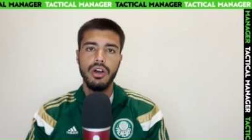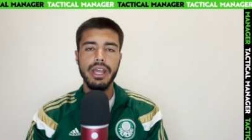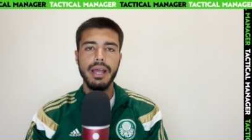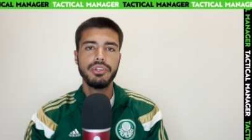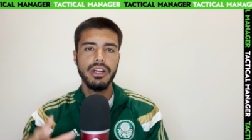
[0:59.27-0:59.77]
Okay,
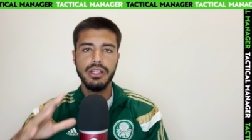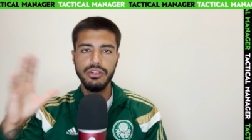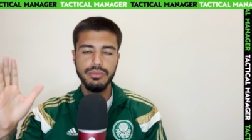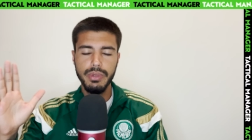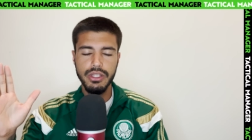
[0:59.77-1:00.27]
I'm talking a
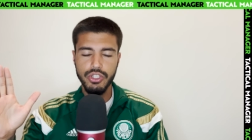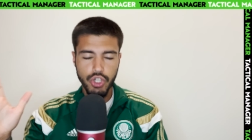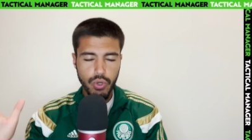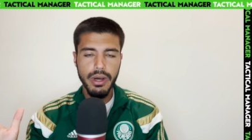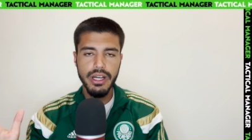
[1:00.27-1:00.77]
little bit
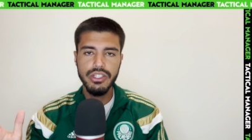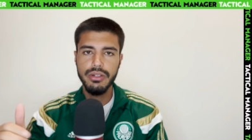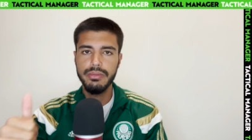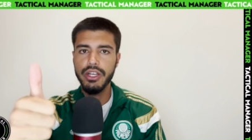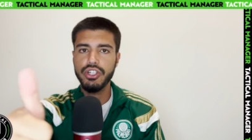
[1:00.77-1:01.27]
too
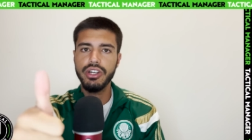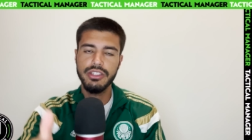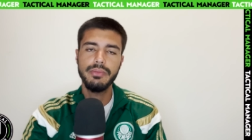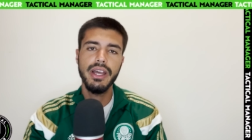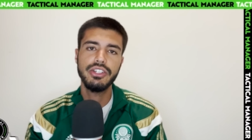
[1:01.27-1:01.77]
much. Make sure to
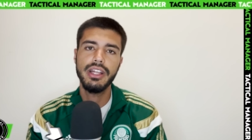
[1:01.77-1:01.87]
smash